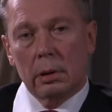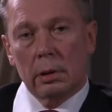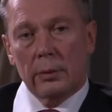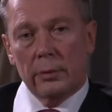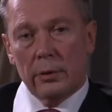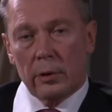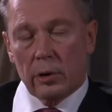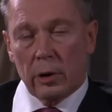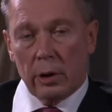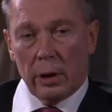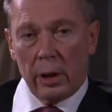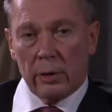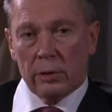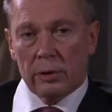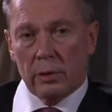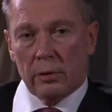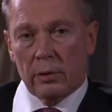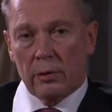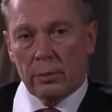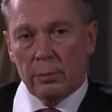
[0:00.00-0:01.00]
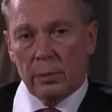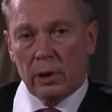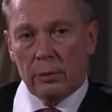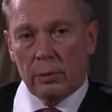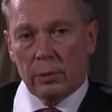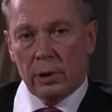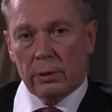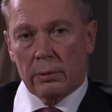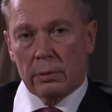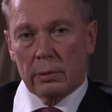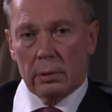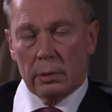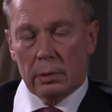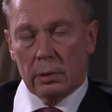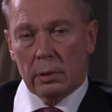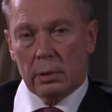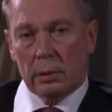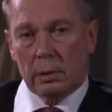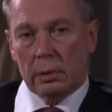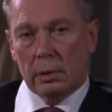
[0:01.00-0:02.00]
the relations between
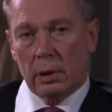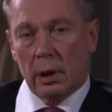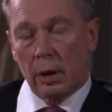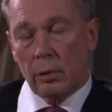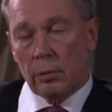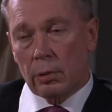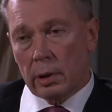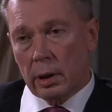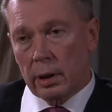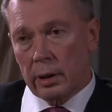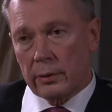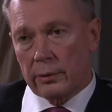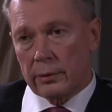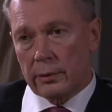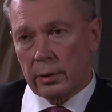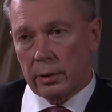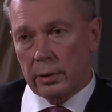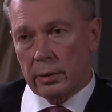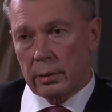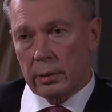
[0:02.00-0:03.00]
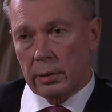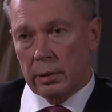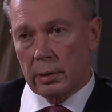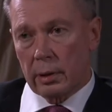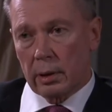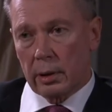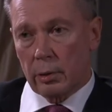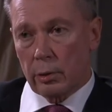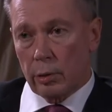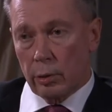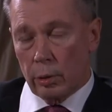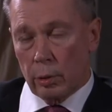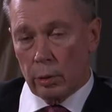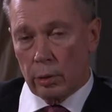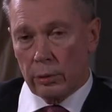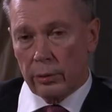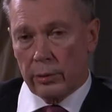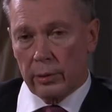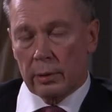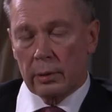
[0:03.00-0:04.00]
our country and
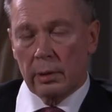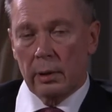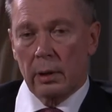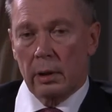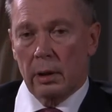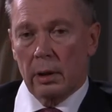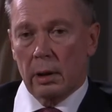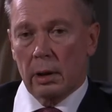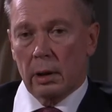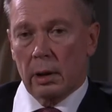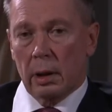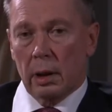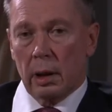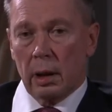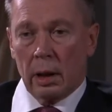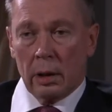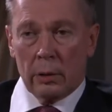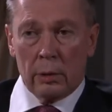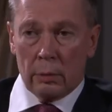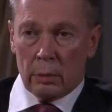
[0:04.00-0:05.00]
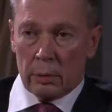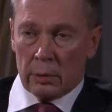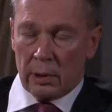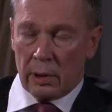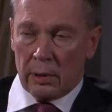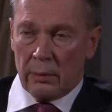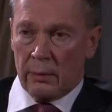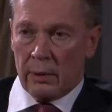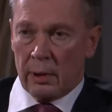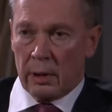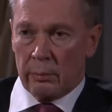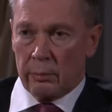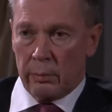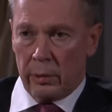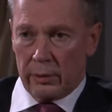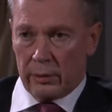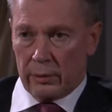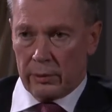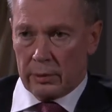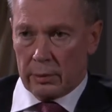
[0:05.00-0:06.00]
yours are not at their
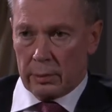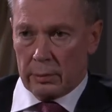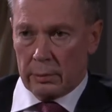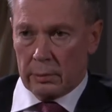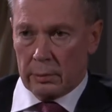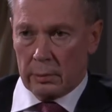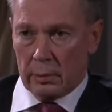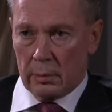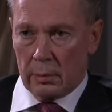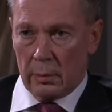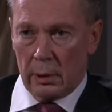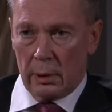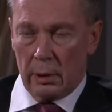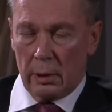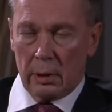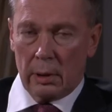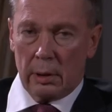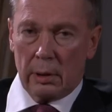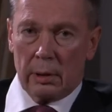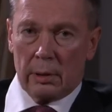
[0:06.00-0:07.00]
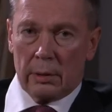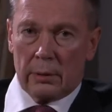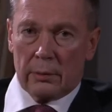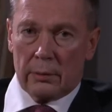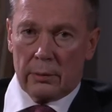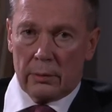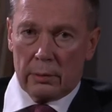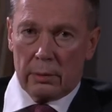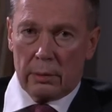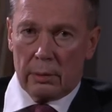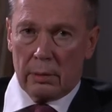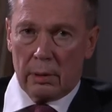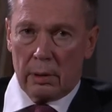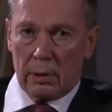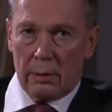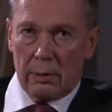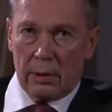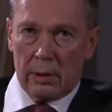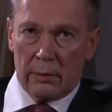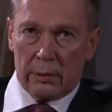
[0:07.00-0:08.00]
best. And
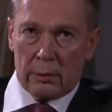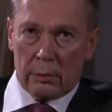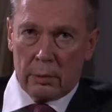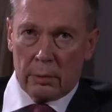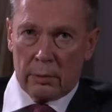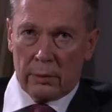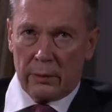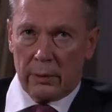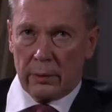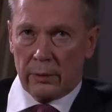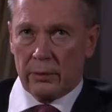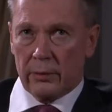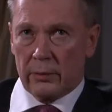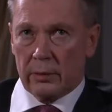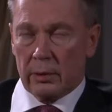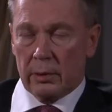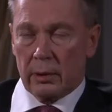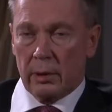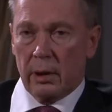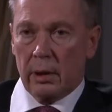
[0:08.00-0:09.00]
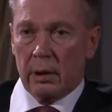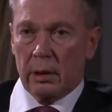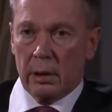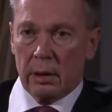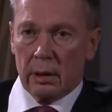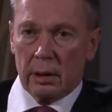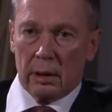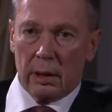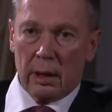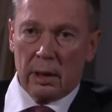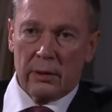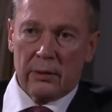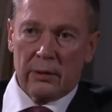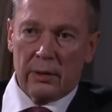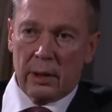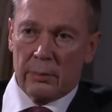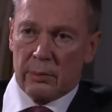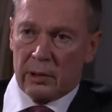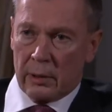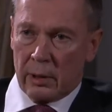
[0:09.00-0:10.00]
in this context, any
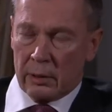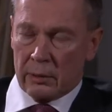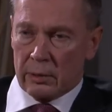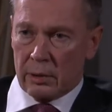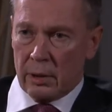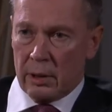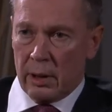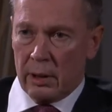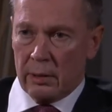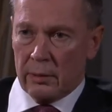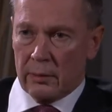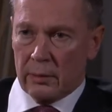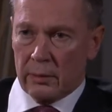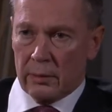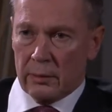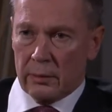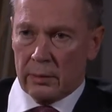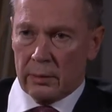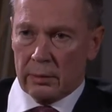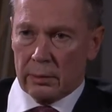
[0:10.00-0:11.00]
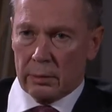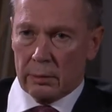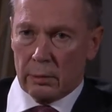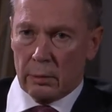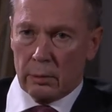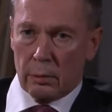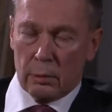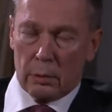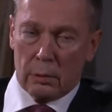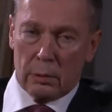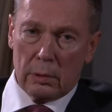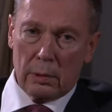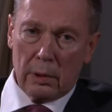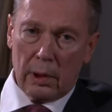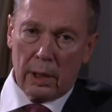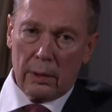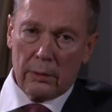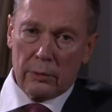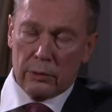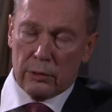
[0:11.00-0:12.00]
unsubstantiated or
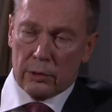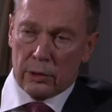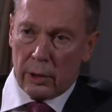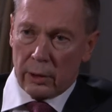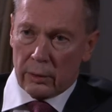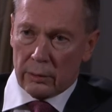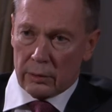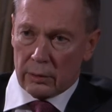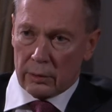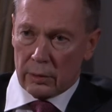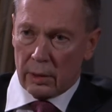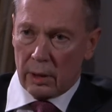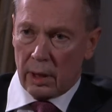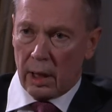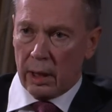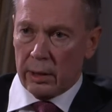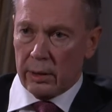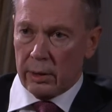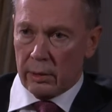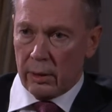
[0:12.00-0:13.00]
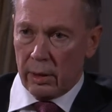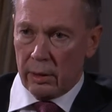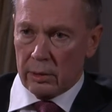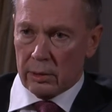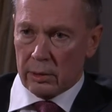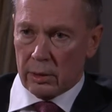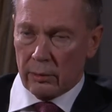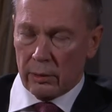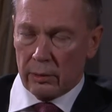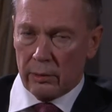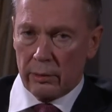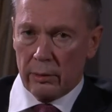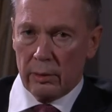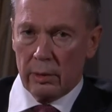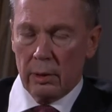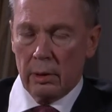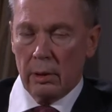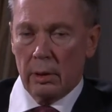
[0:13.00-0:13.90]
unchecked allegations